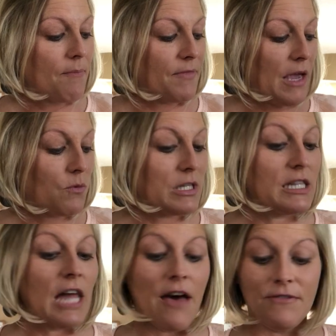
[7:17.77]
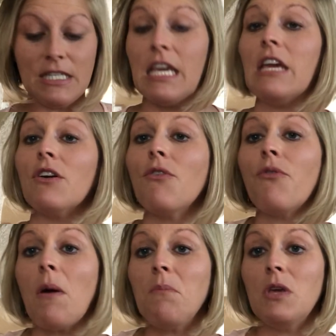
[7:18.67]
they would love to hear
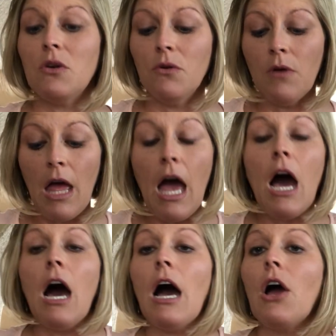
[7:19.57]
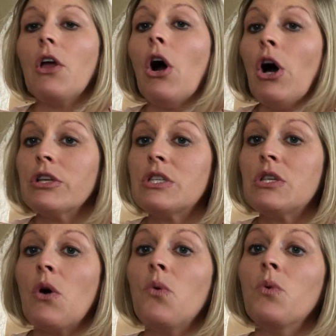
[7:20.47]
from you.
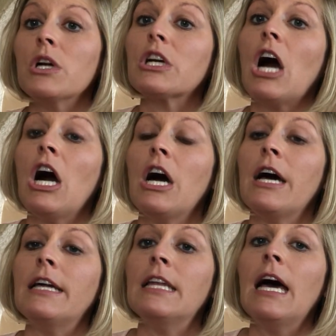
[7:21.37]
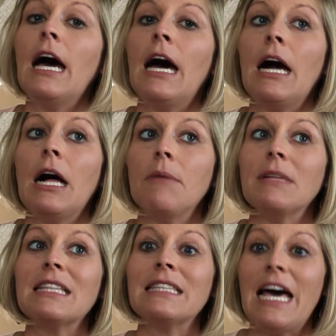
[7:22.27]
Also work on
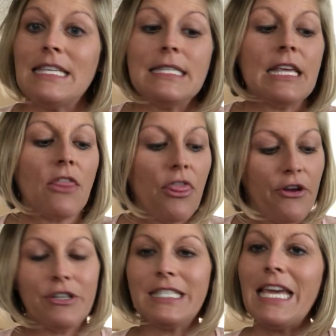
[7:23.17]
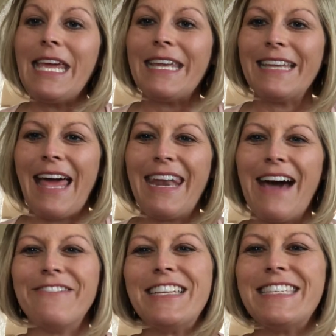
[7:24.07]
lesson 13, and
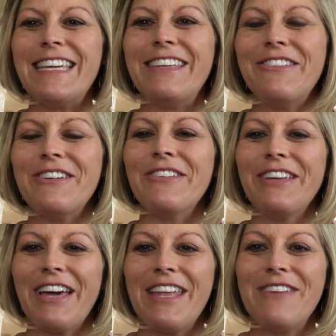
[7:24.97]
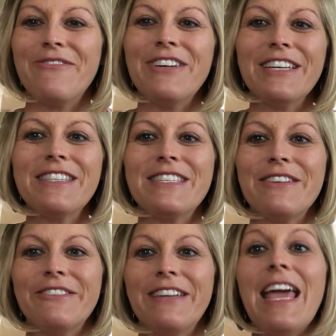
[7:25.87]
I'll be seeing you again real
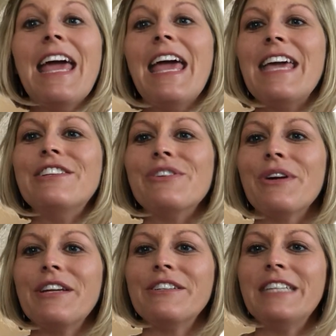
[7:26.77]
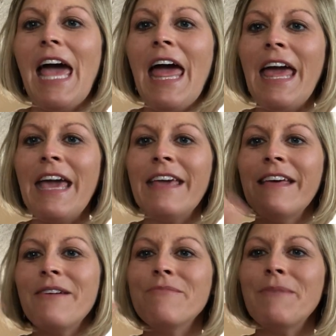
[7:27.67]
soon. Enjoy your day.
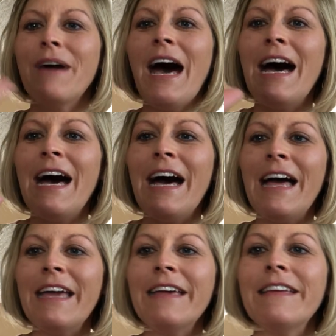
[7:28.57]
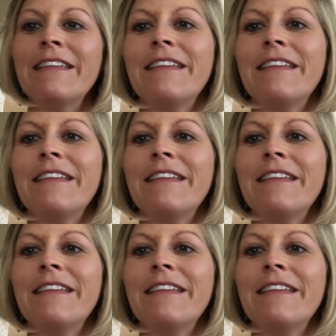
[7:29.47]
Bye-bye.